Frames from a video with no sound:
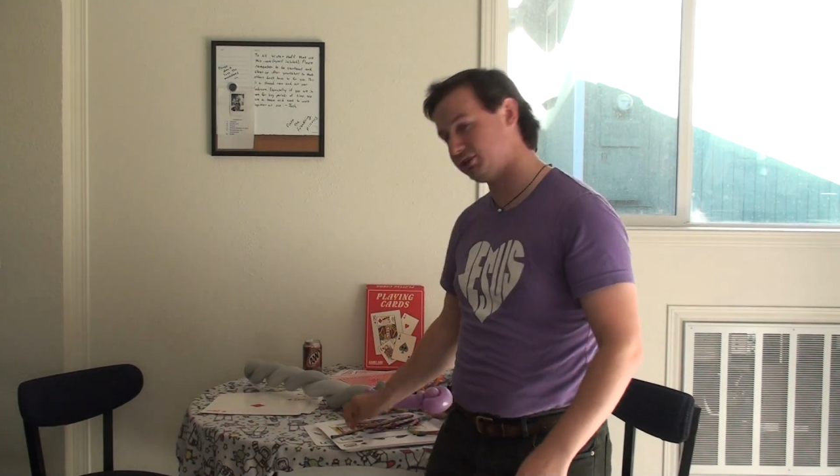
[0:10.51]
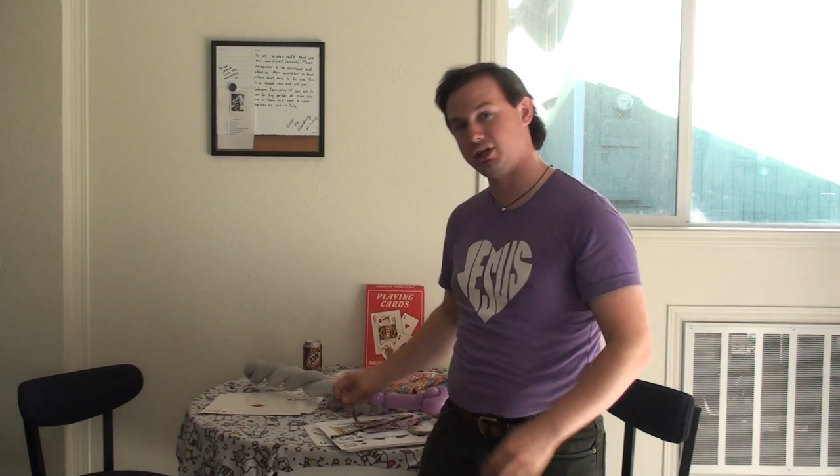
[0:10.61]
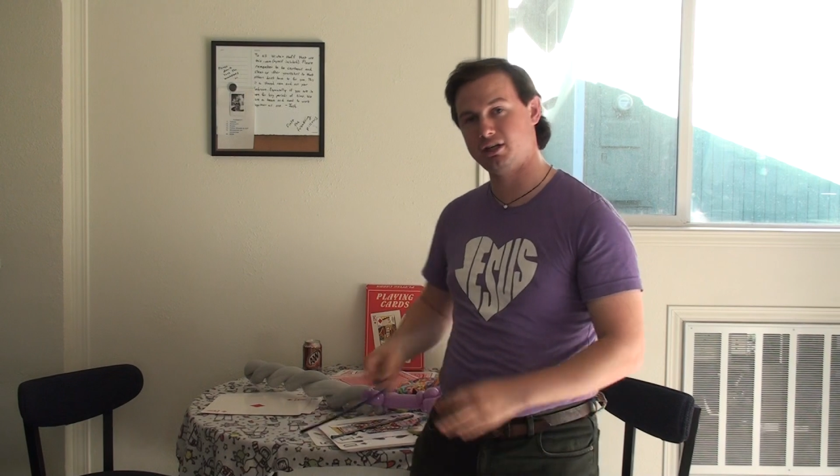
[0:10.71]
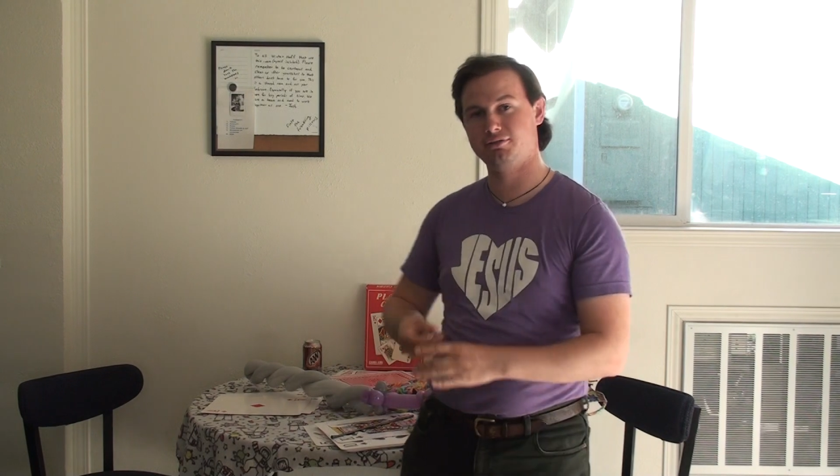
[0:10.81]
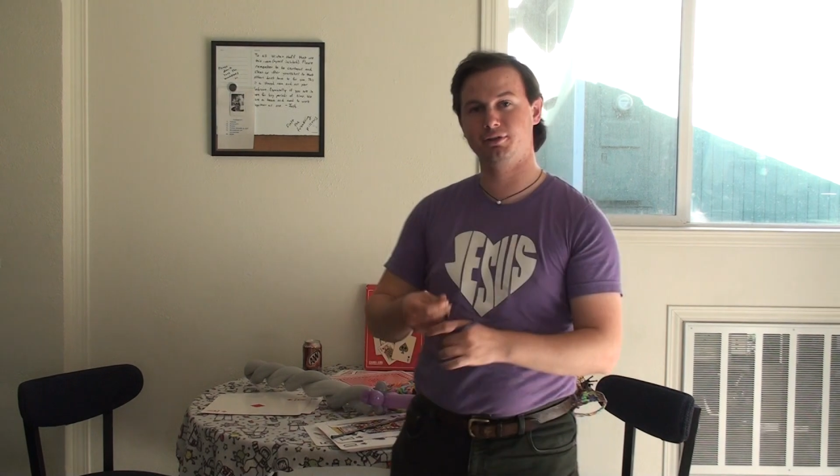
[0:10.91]

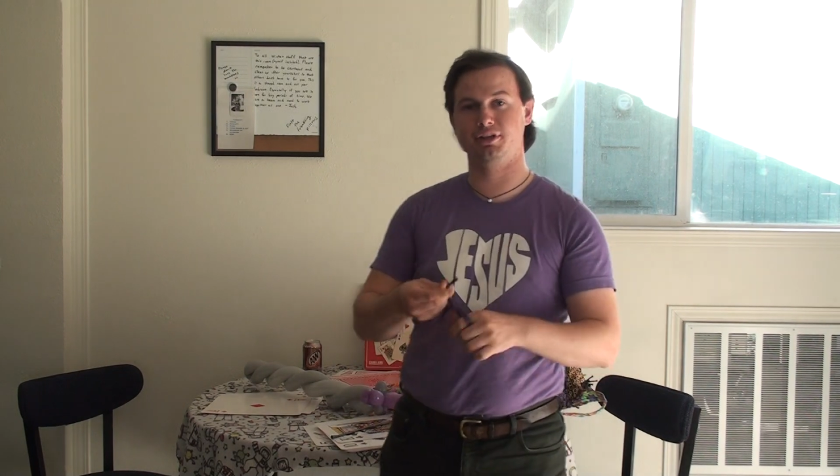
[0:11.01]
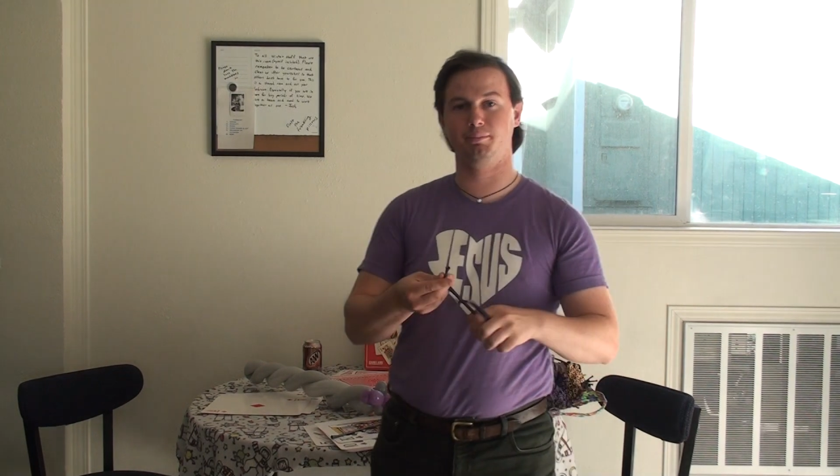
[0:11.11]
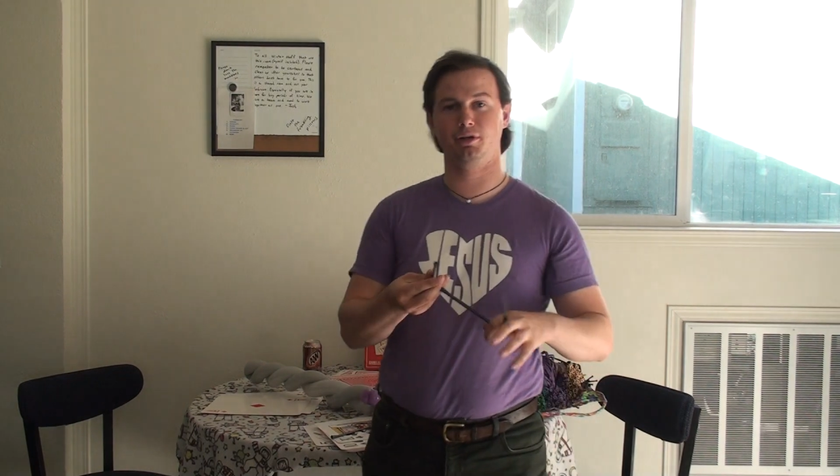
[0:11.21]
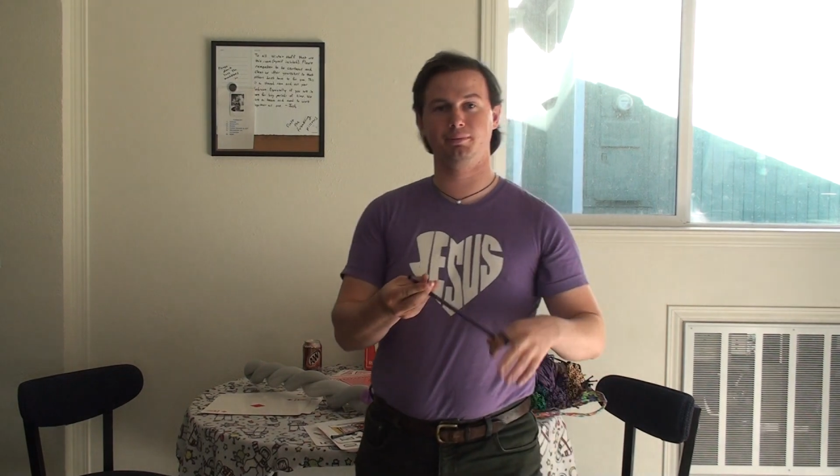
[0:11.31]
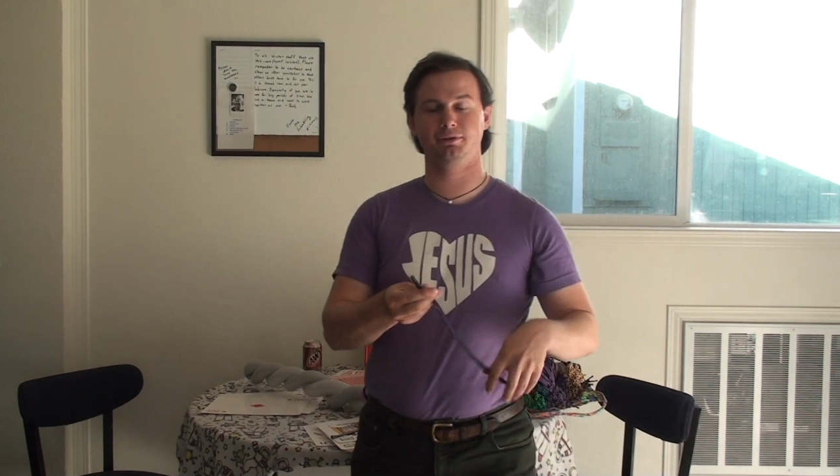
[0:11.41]
start off with a
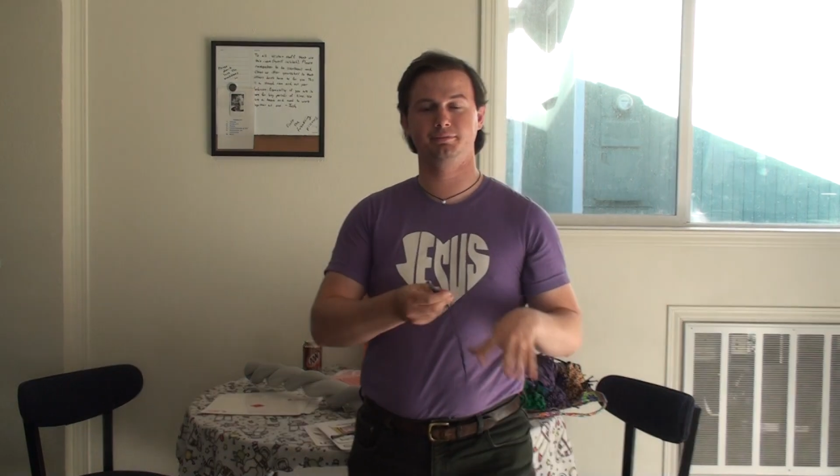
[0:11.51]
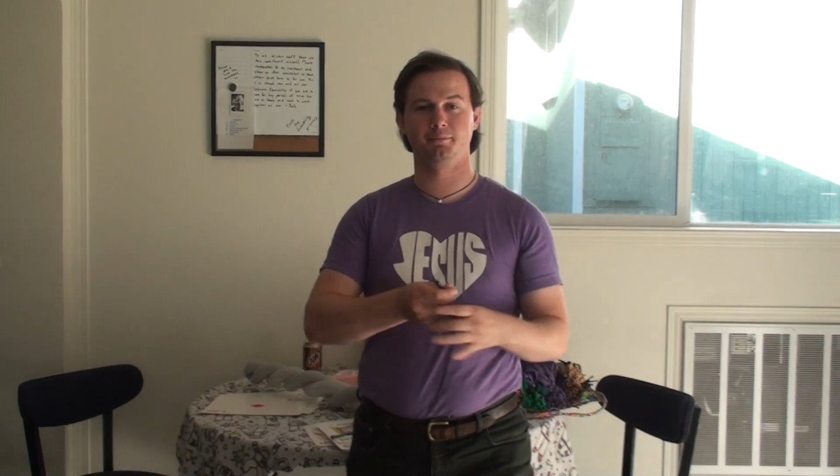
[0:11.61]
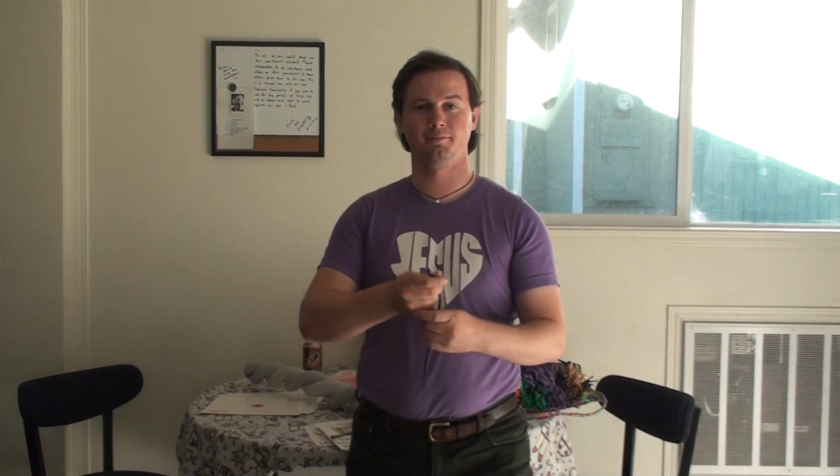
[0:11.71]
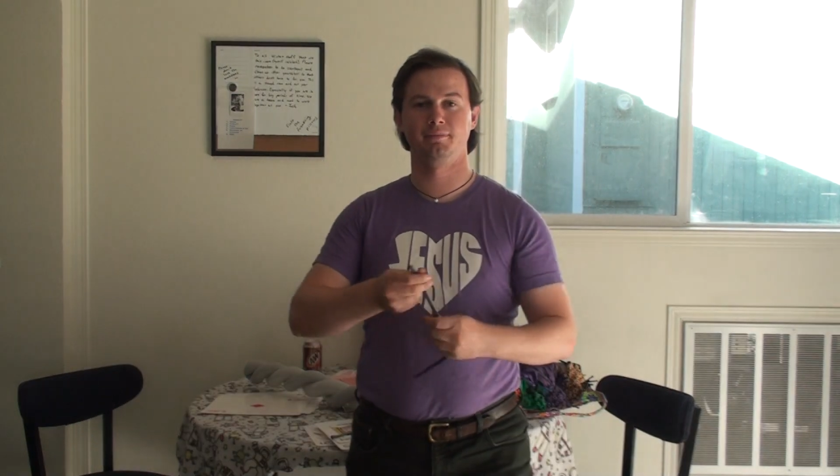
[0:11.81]
purple.